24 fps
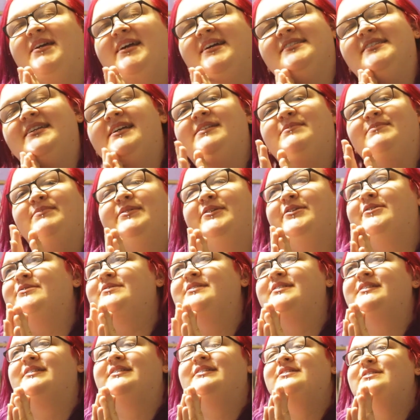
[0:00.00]
because I
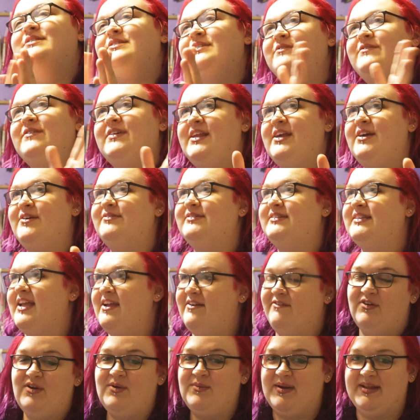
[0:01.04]
post new videos
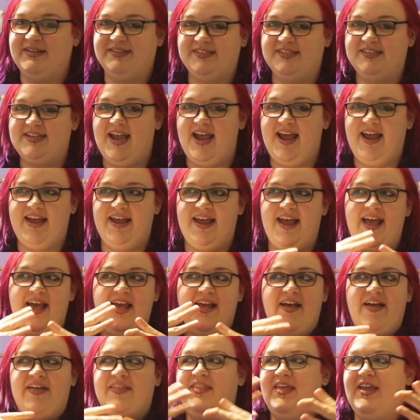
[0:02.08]
every Wednesday.
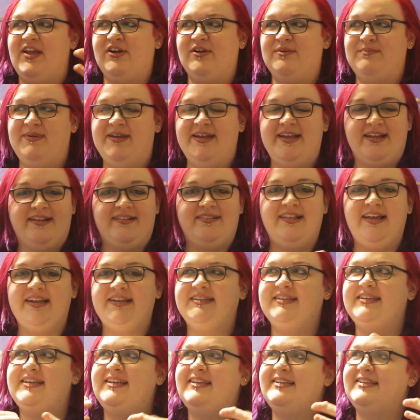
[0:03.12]
They are a bit
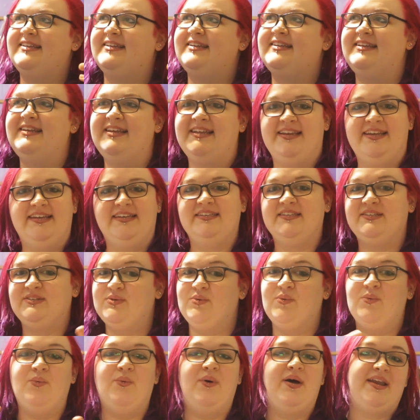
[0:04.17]
eclectic. It is
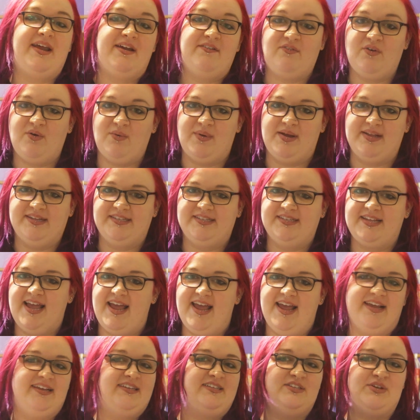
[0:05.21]
whatever
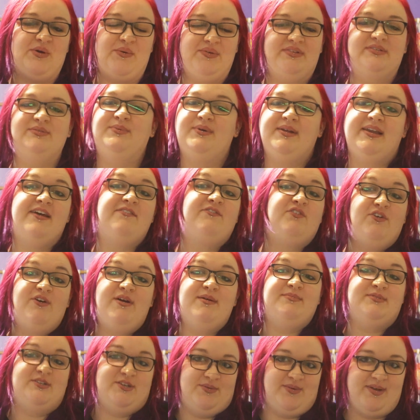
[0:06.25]
Wednesday, so it's whatever
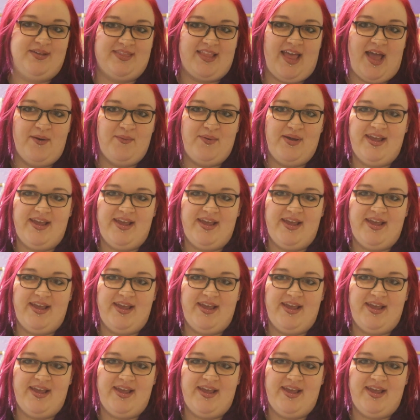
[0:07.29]
I'm doing that